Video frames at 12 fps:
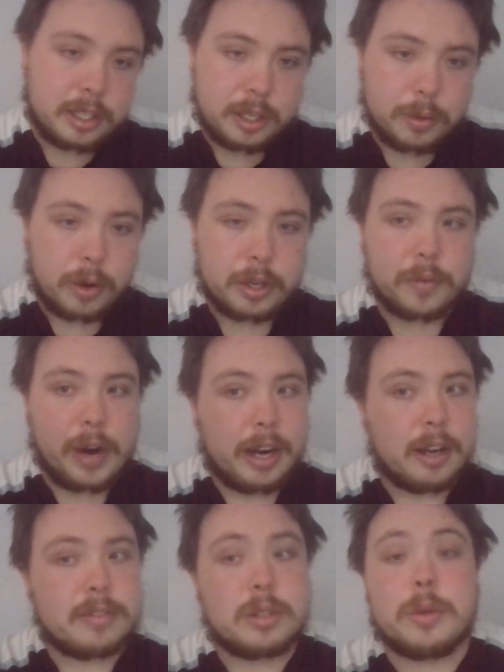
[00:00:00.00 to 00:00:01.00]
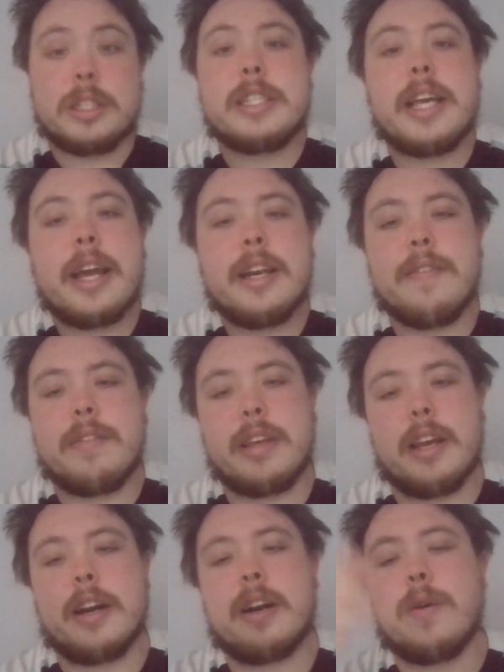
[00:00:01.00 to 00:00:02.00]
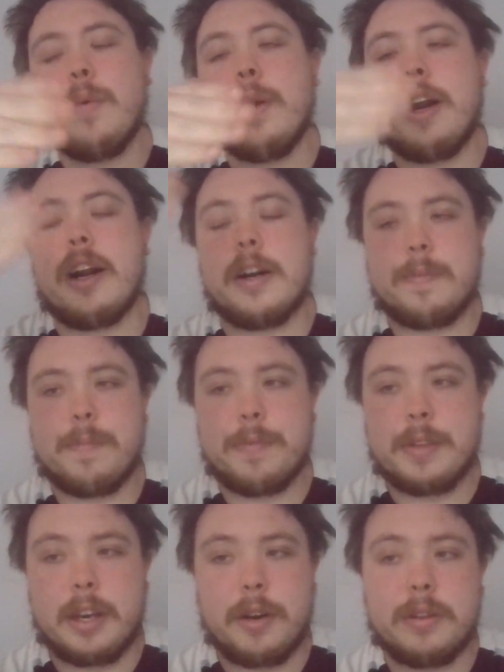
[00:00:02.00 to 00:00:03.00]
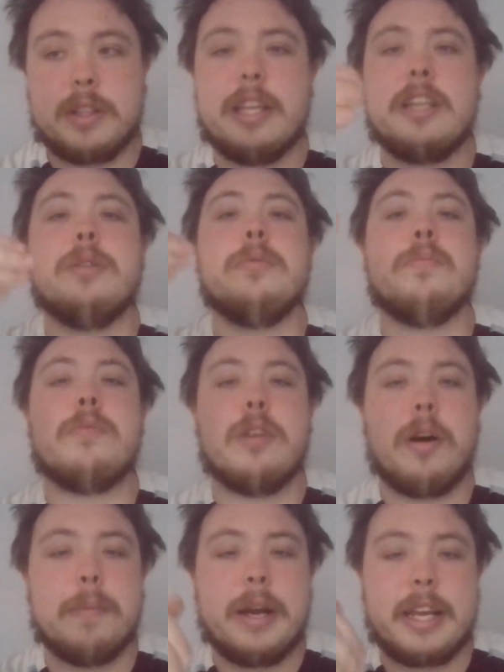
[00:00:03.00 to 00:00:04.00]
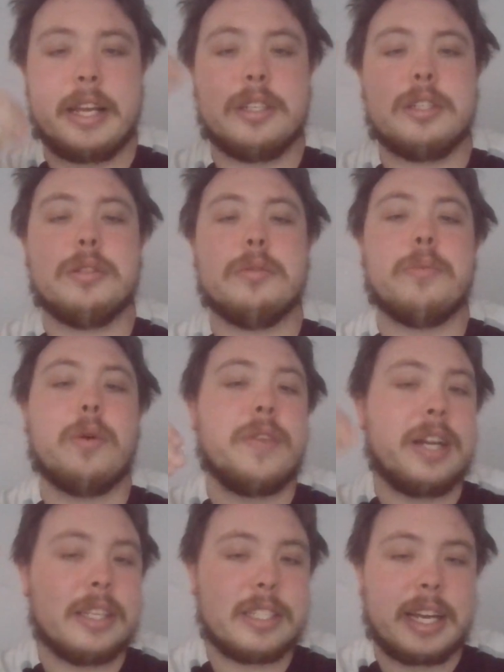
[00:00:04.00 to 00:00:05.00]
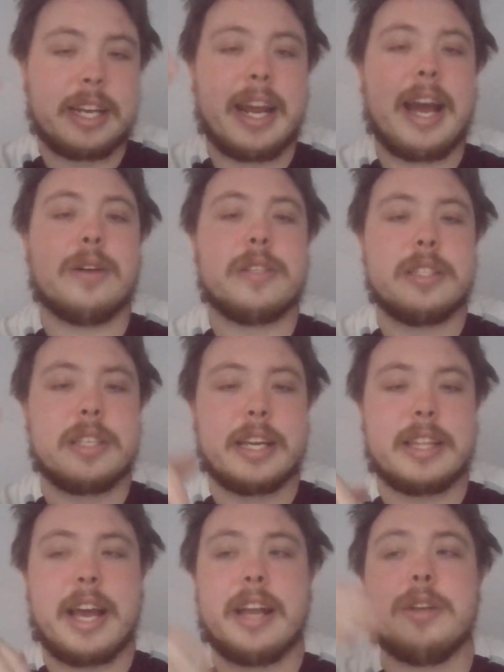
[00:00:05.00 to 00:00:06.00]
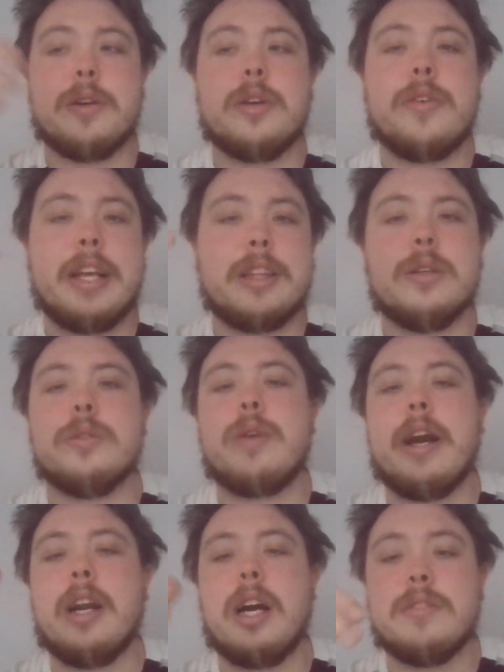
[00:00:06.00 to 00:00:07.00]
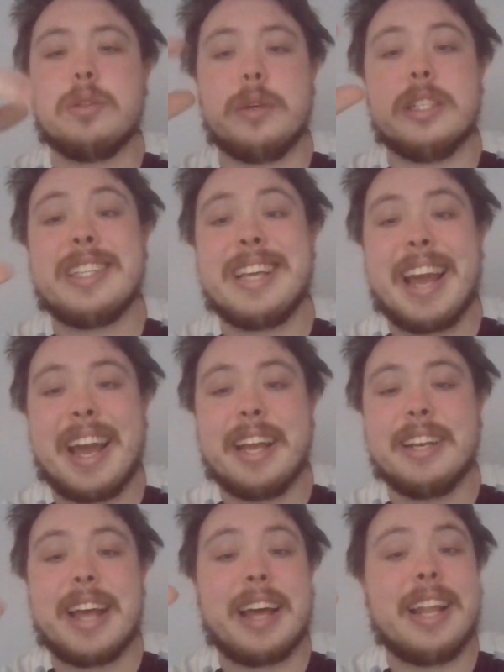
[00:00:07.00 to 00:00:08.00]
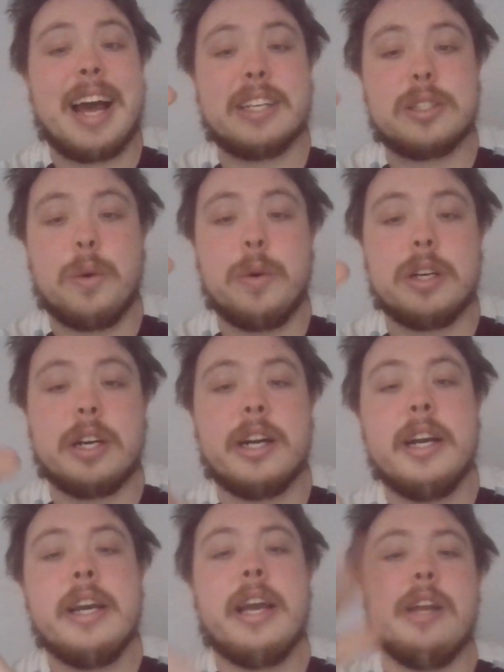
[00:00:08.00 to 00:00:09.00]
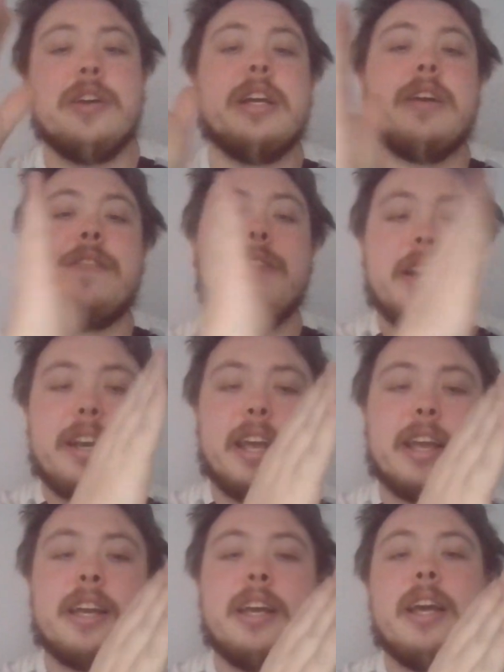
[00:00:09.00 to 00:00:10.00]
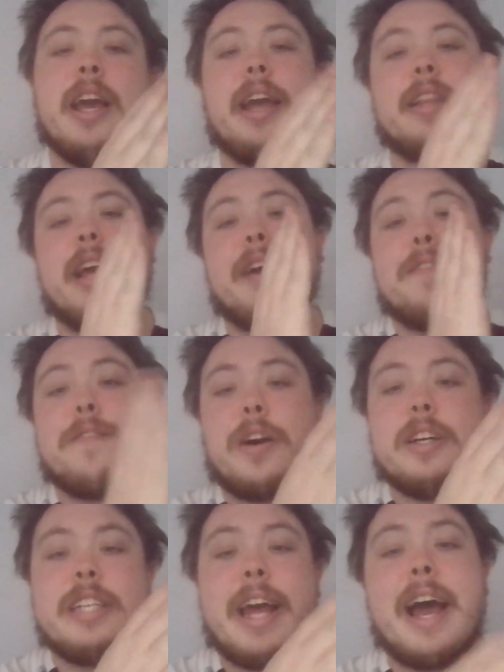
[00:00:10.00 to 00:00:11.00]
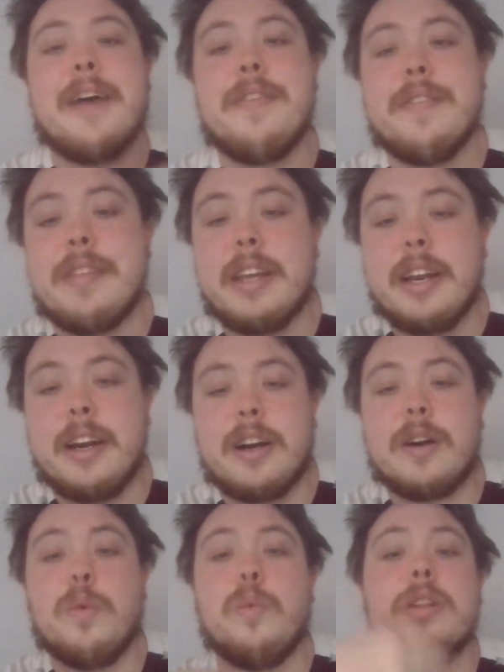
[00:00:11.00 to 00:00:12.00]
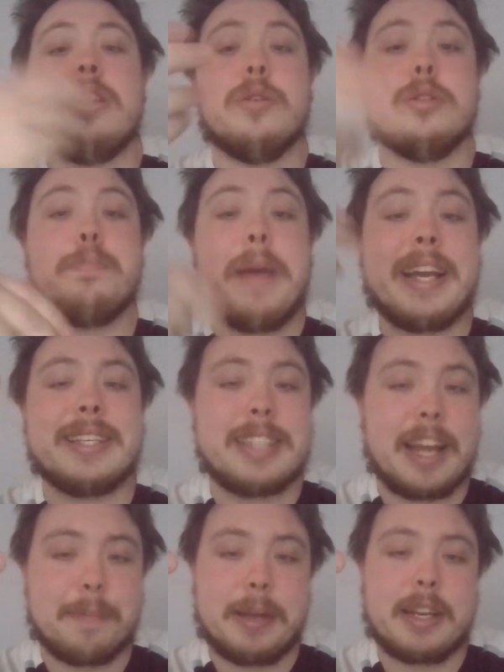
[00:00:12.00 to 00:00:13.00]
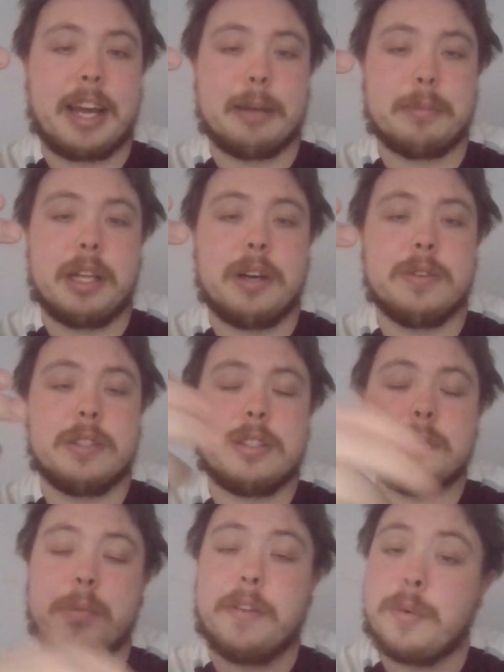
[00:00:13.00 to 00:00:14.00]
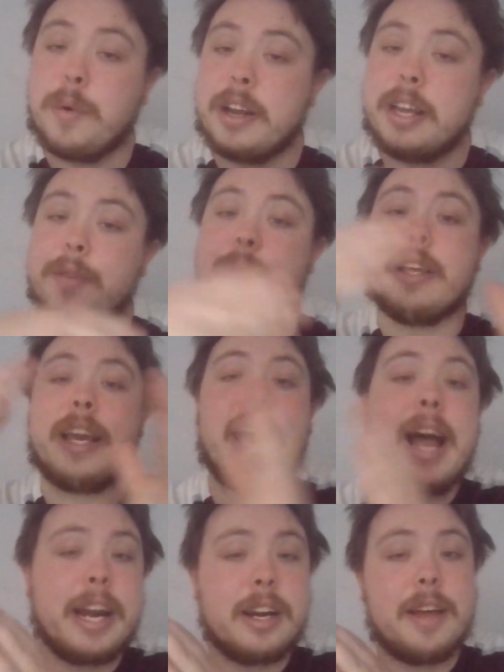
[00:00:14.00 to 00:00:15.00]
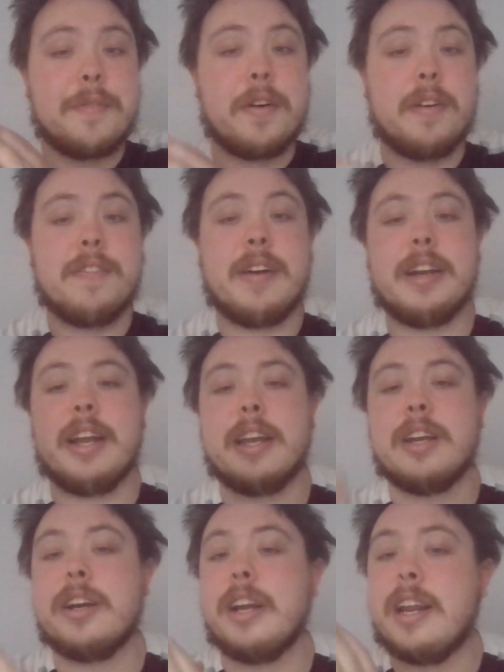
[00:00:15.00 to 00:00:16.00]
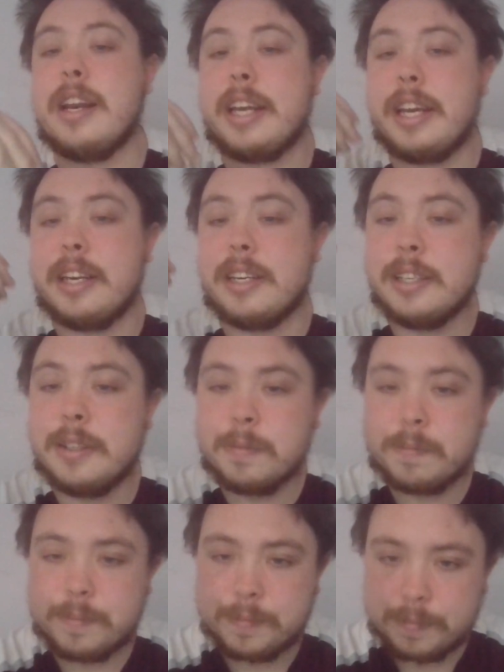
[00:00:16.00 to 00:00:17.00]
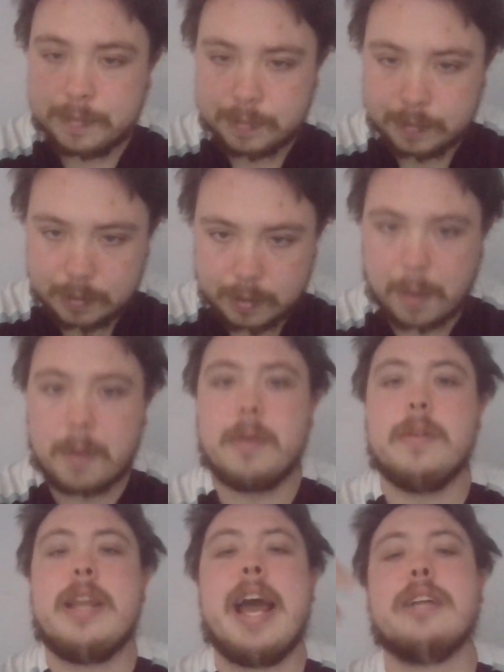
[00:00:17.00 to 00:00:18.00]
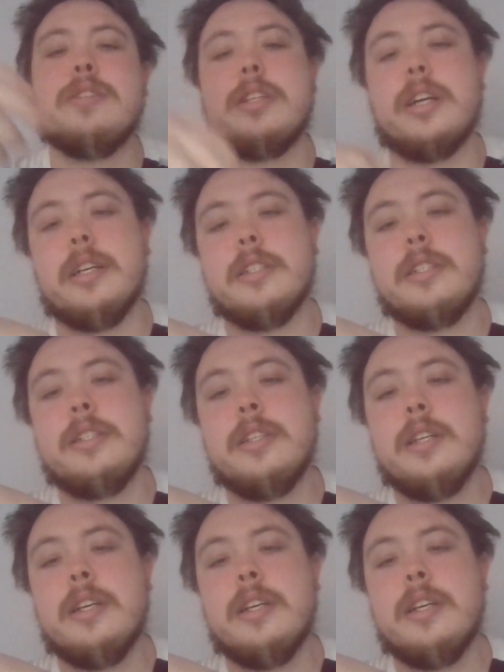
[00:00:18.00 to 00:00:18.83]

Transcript: do all your write-offs towards the end of the year, where then you throw money into more real estate and houses like that, and you create those write-offs towards the end, that last quarter, and you get your funding in that first half of the year with those bank statement type loans. But if you want to get really higher level of funding, you're going to need tax returns.